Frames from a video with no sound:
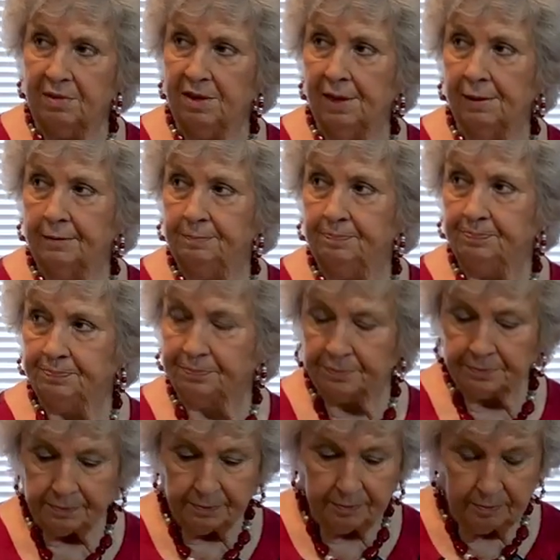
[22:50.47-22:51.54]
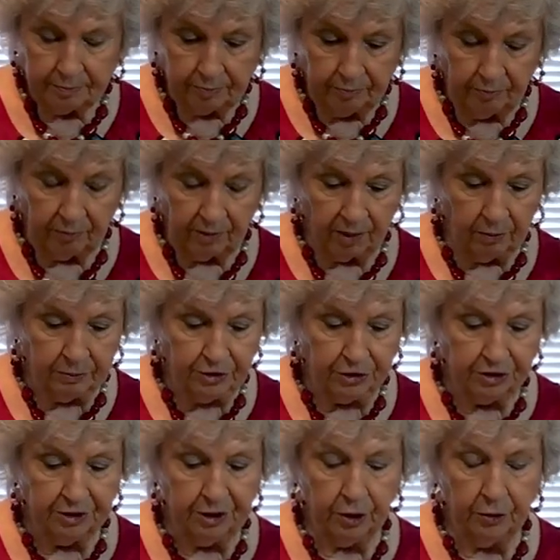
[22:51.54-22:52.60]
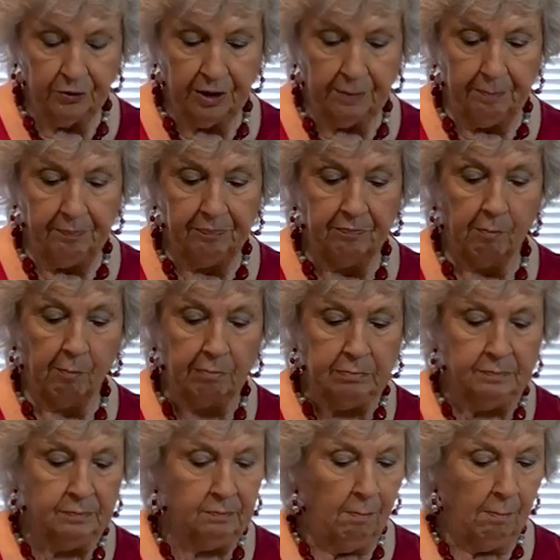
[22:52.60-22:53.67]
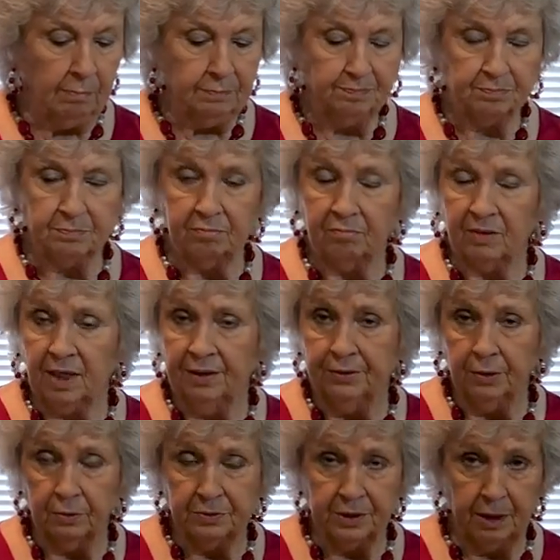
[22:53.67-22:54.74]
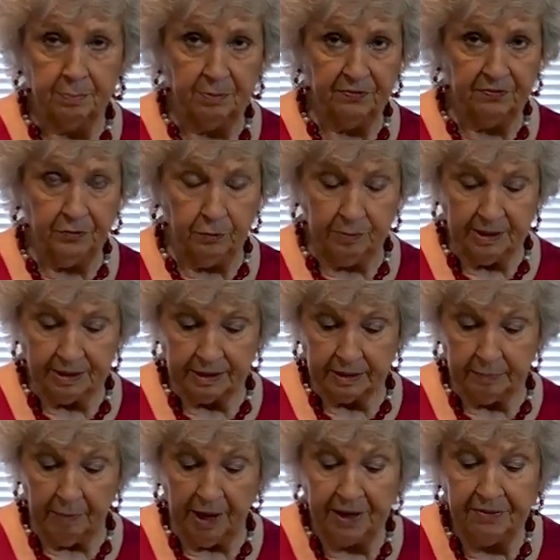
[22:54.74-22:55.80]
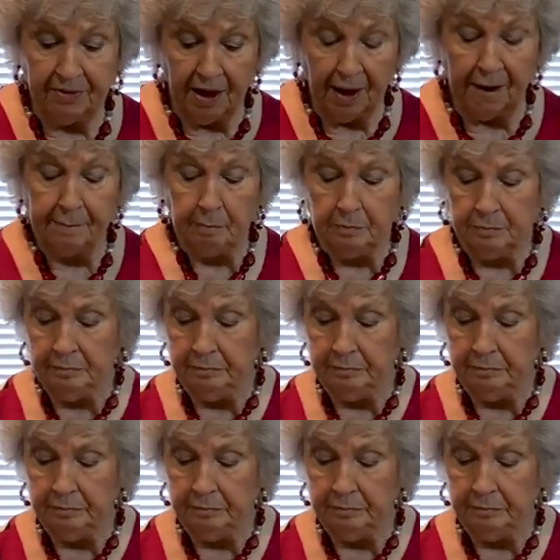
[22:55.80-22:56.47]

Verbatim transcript: Now, I want you to know that it don't take but a few minutes to make that.